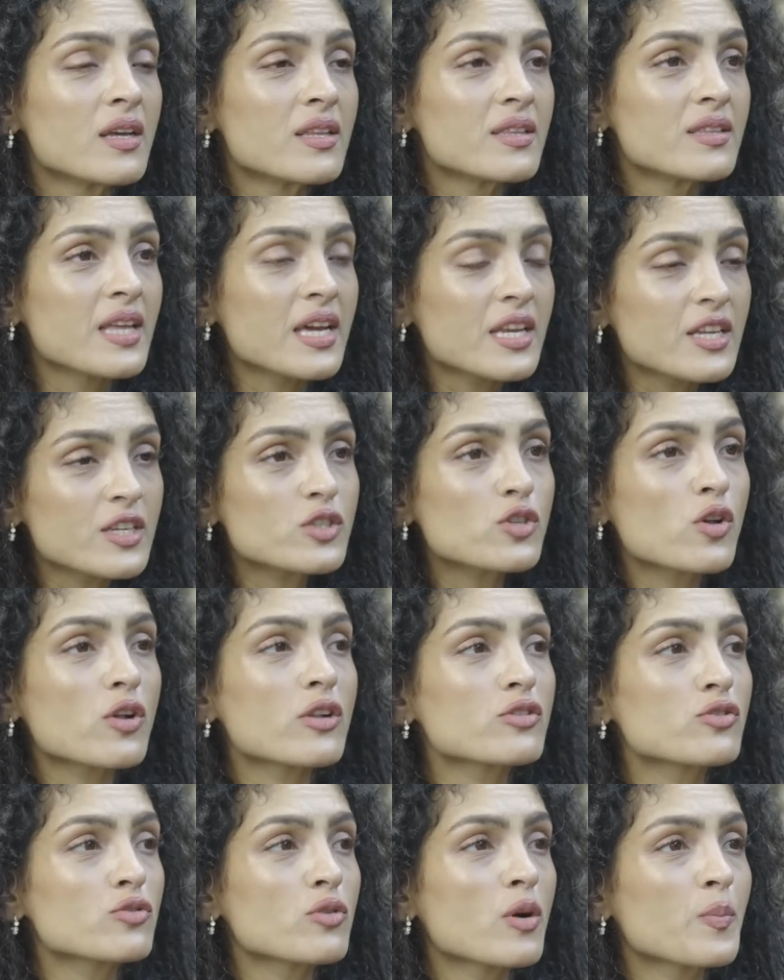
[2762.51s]
there is
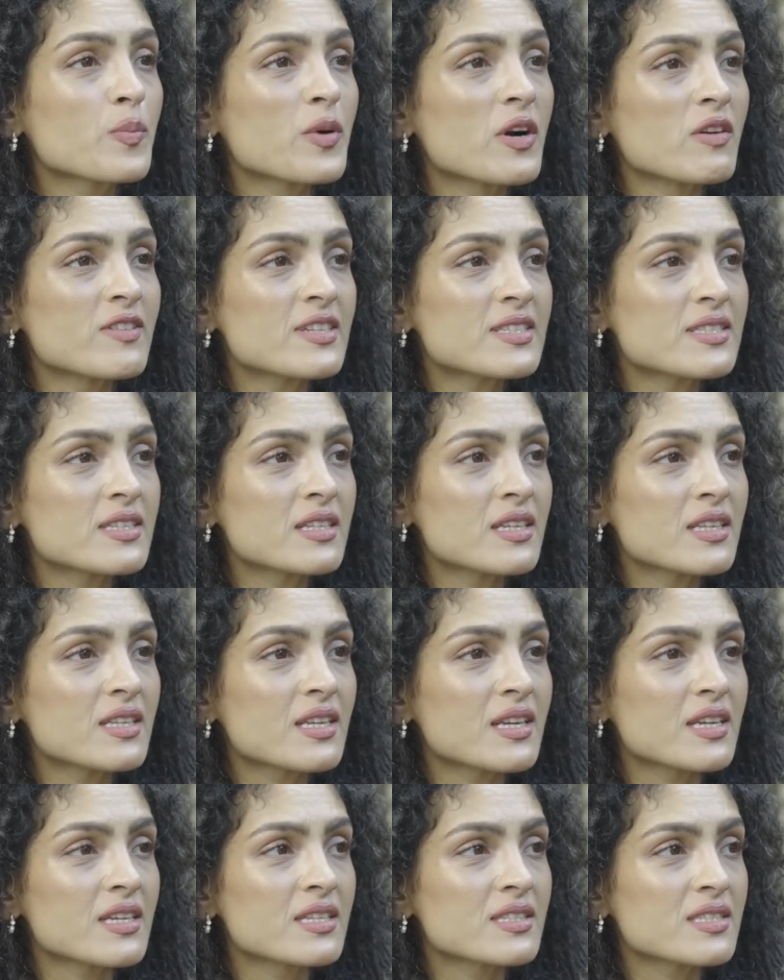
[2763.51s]
also a perversity
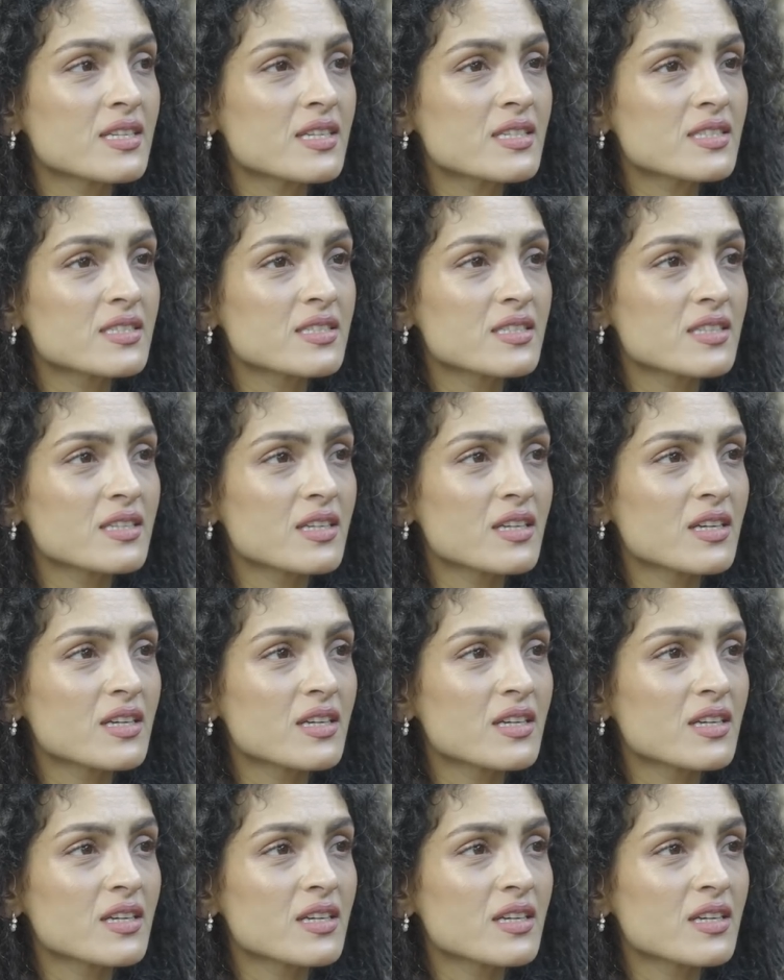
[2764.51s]
that exists